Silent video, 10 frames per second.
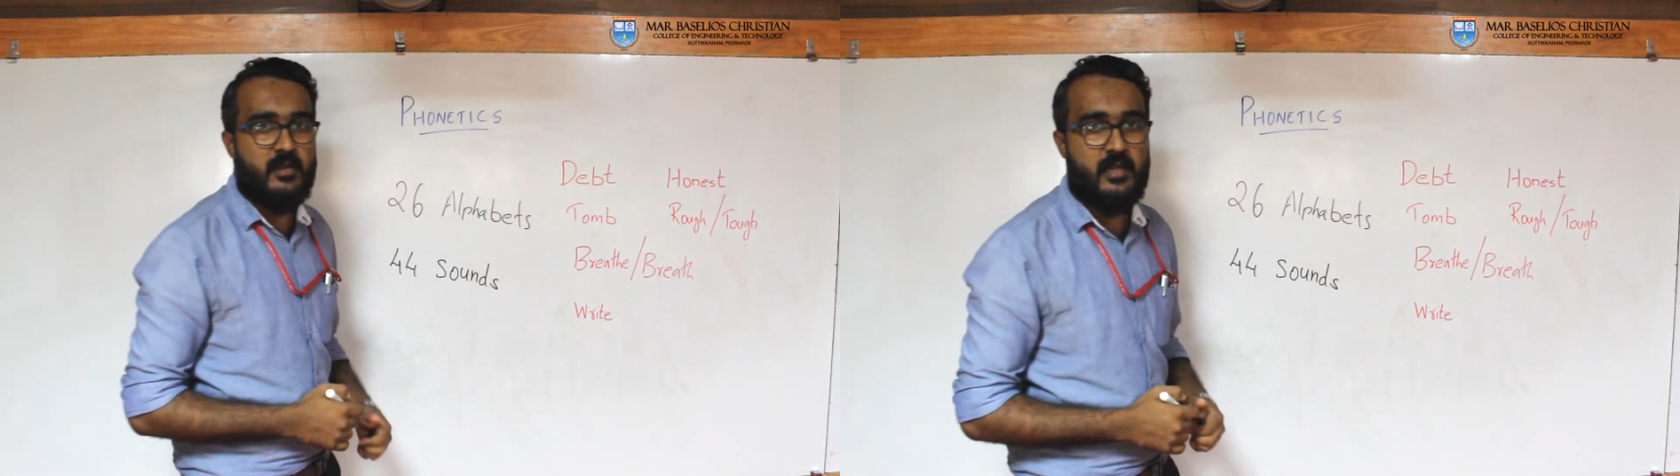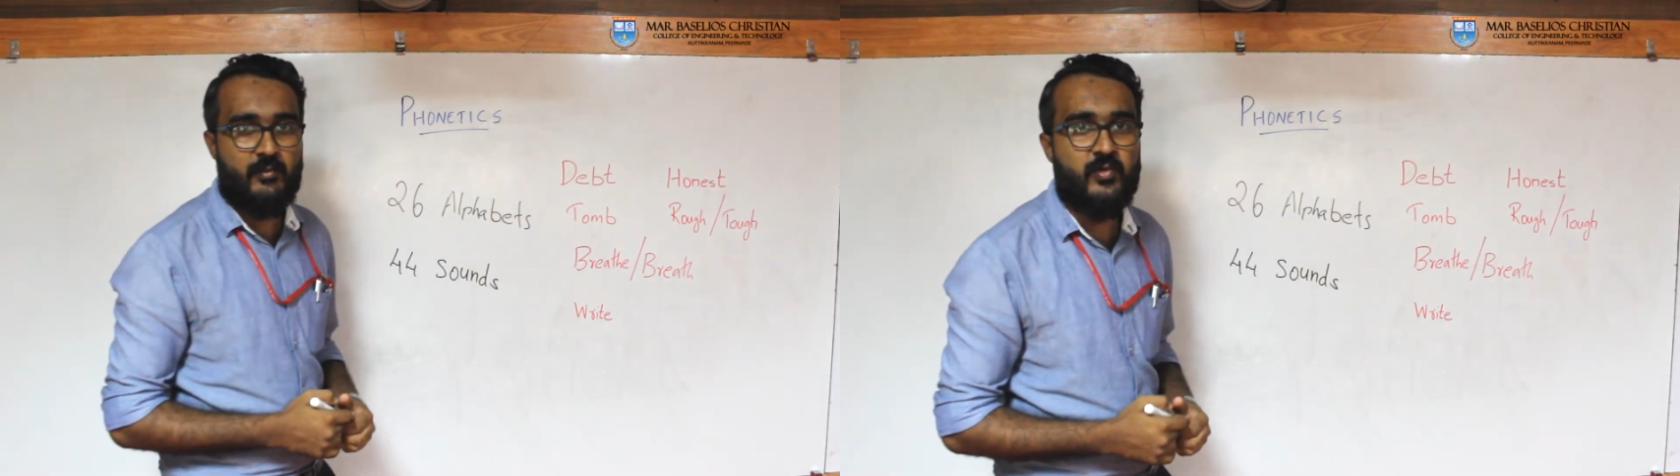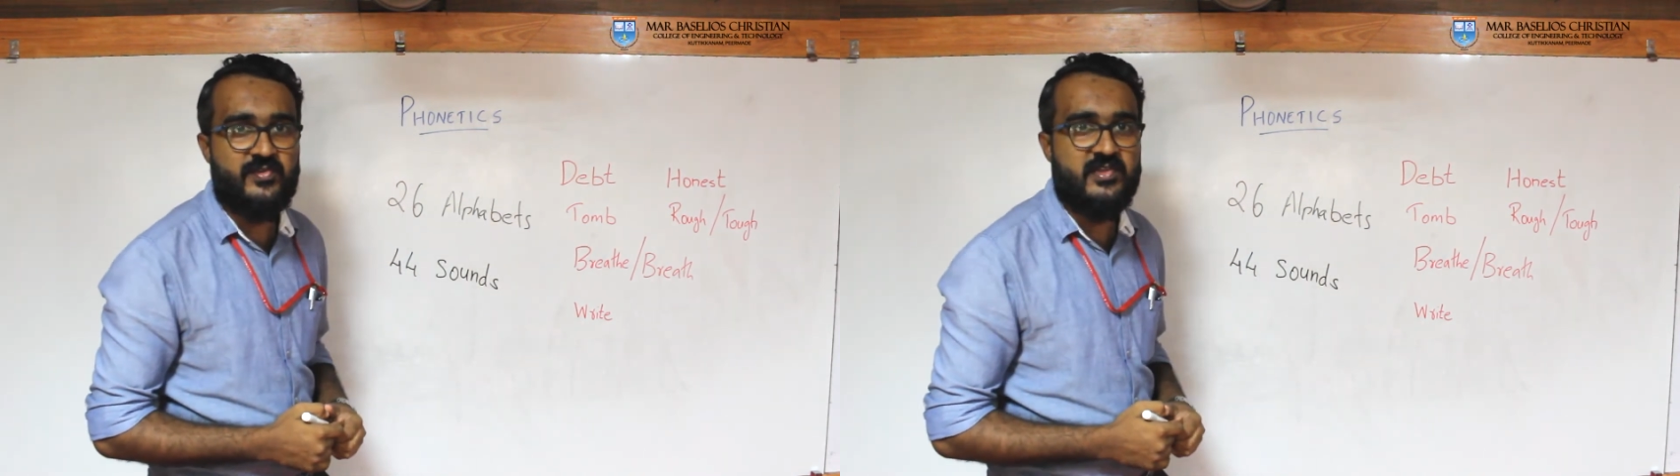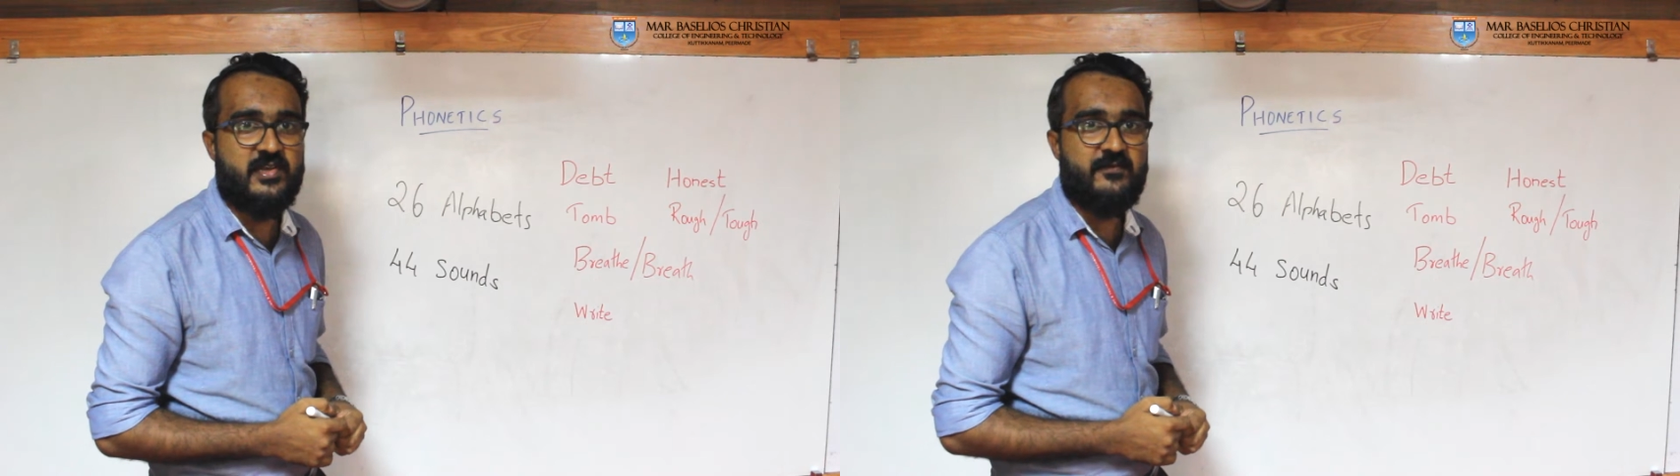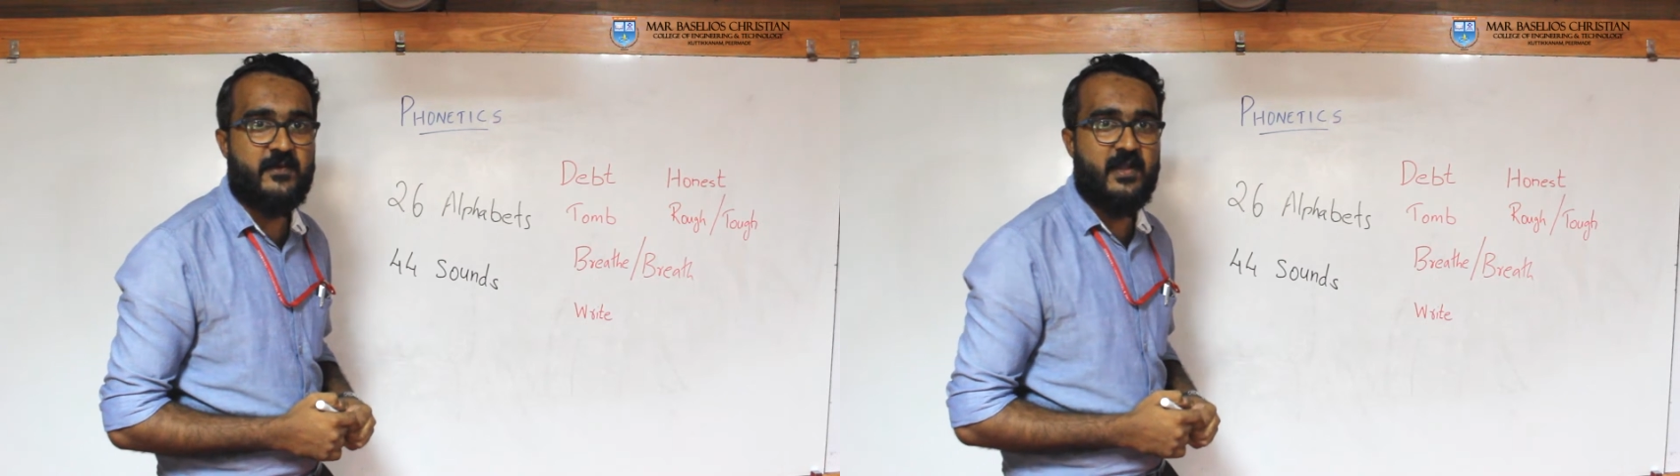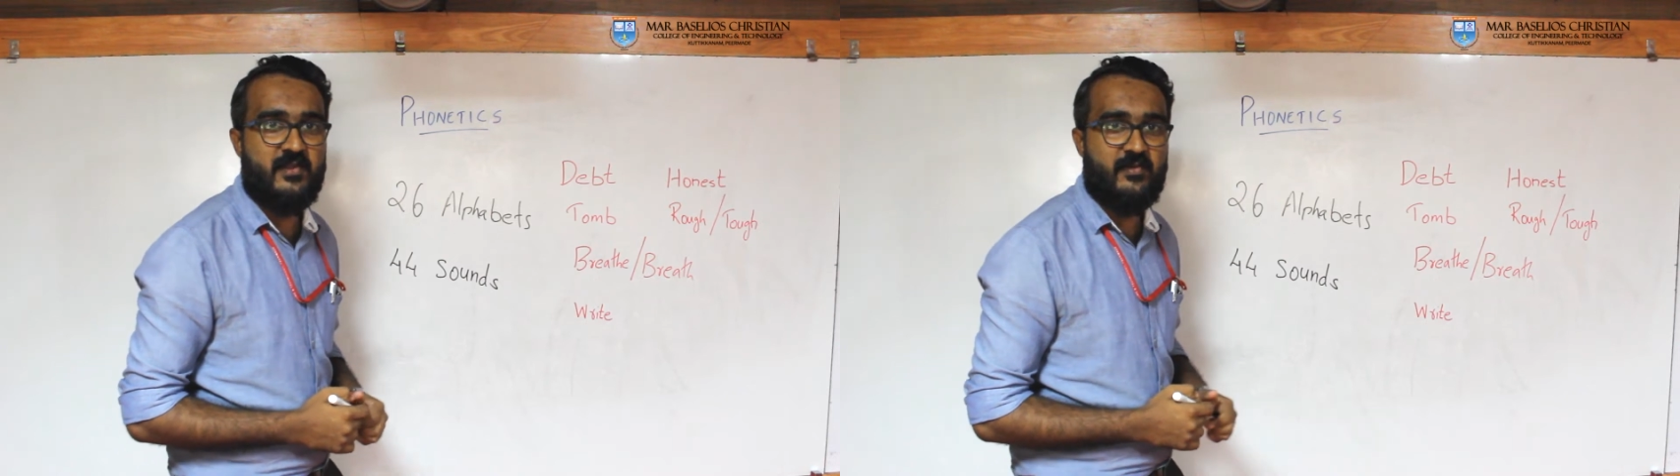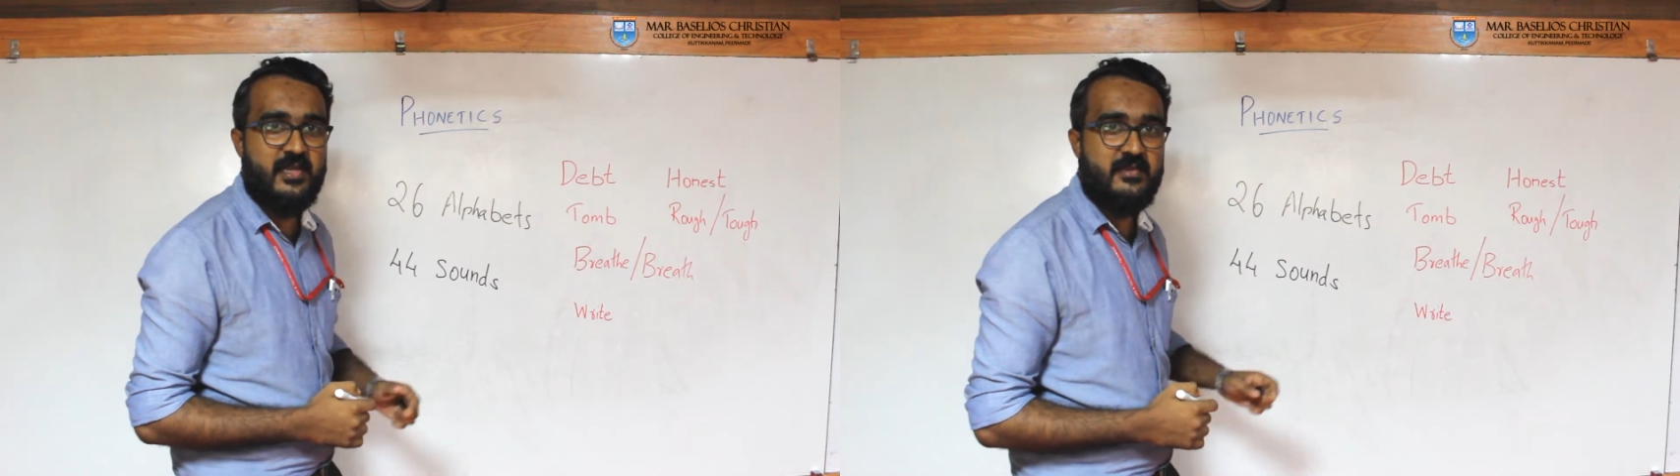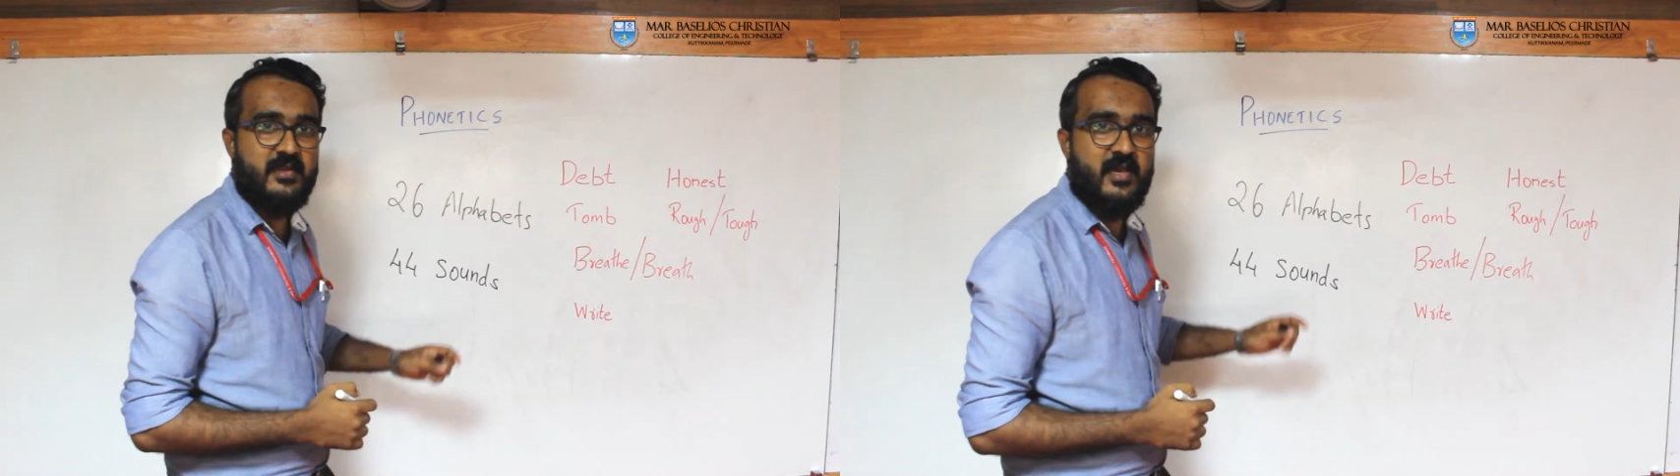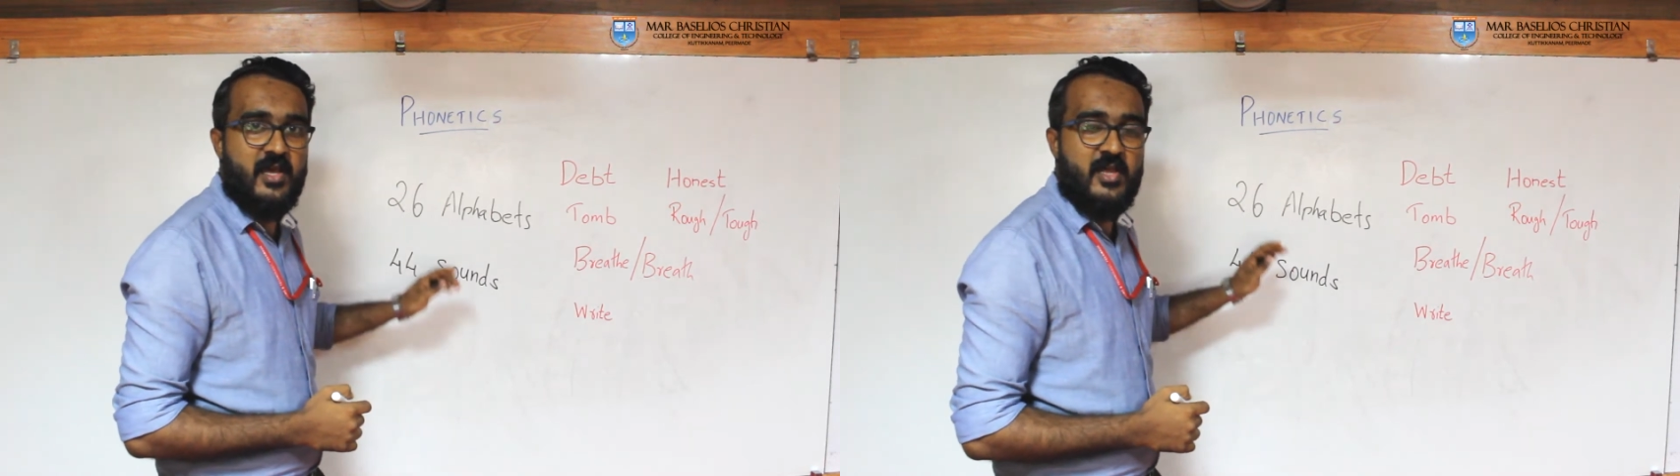Now you see the difficulty, right?